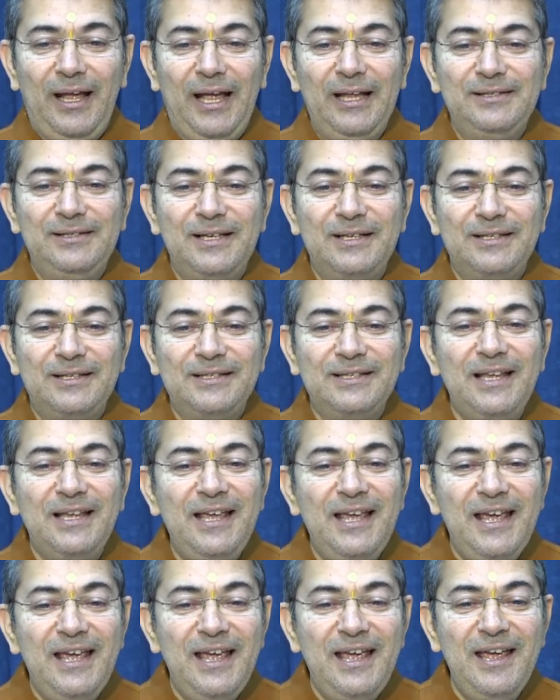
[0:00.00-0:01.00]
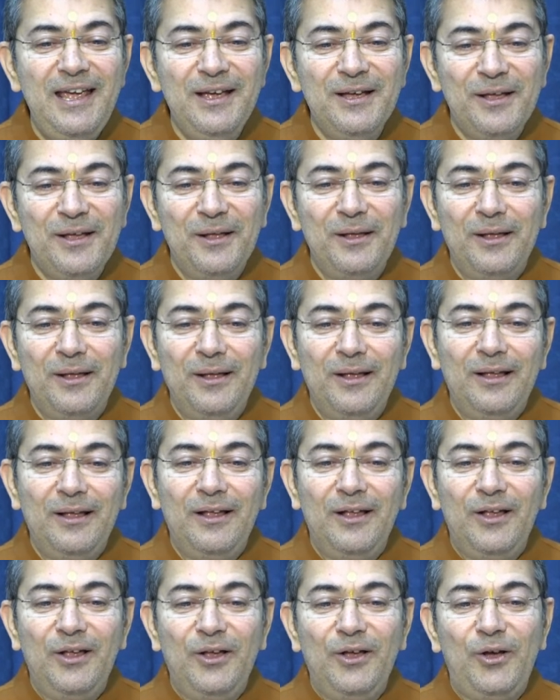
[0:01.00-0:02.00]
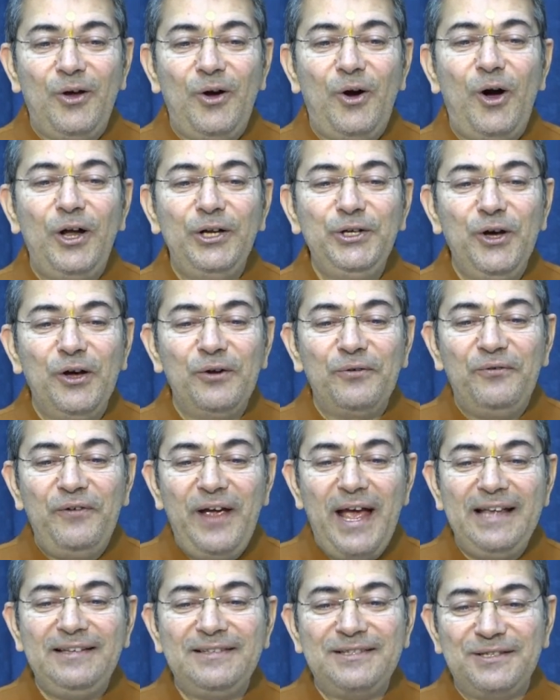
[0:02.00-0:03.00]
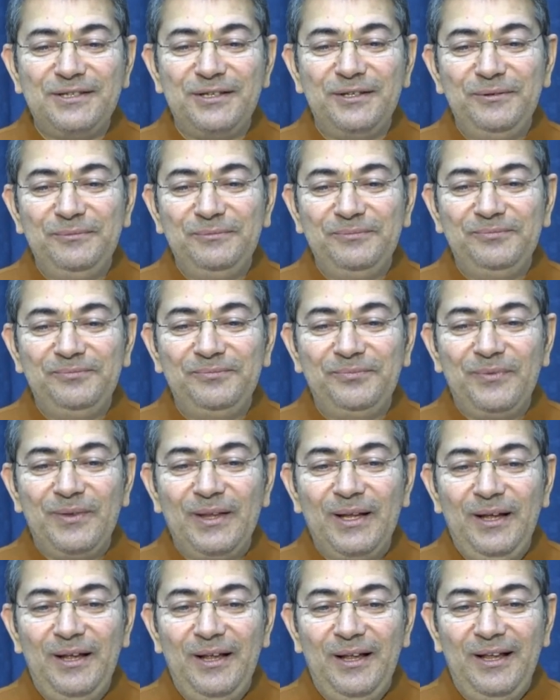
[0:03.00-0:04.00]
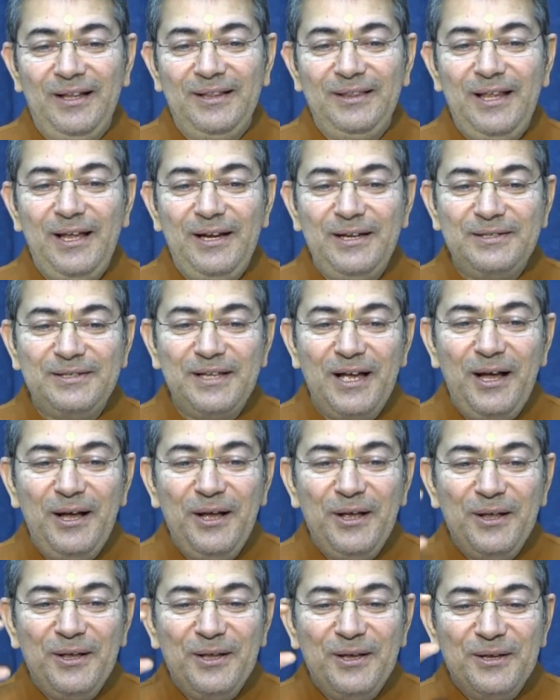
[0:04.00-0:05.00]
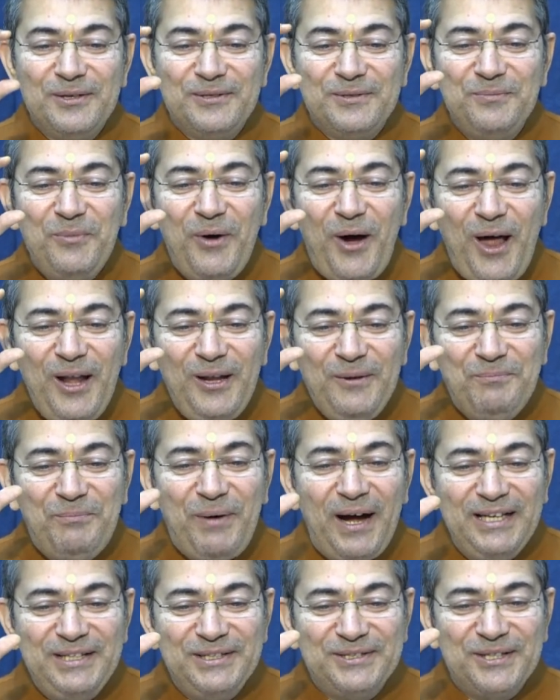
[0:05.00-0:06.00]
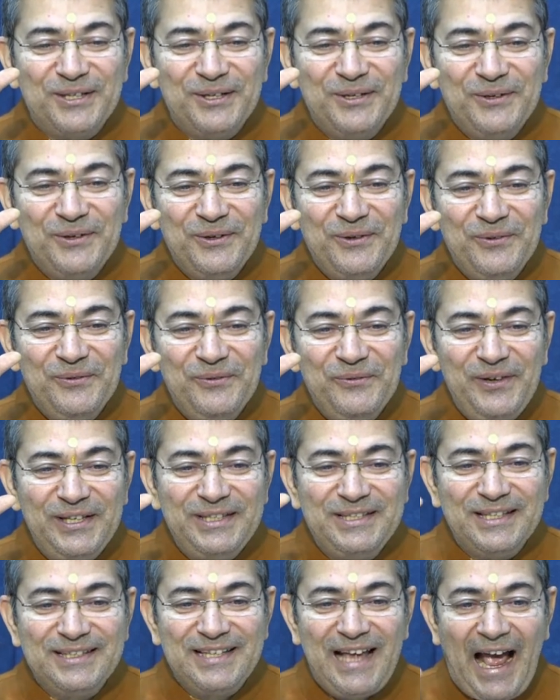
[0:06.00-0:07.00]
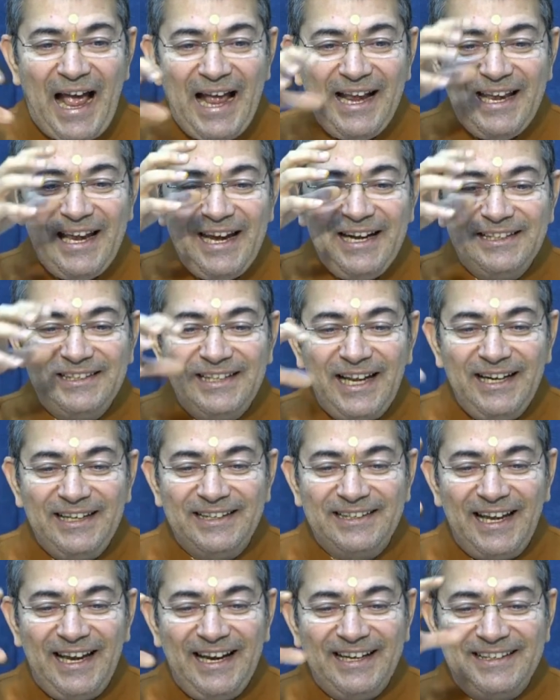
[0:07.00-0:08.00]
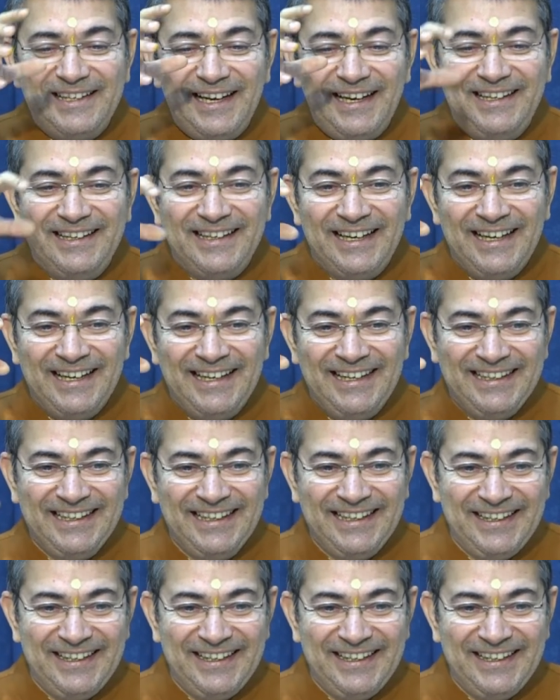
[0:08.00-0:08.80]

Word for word: and he says, See, on your vest there is a small bunch which is hanging ting ting ting ting.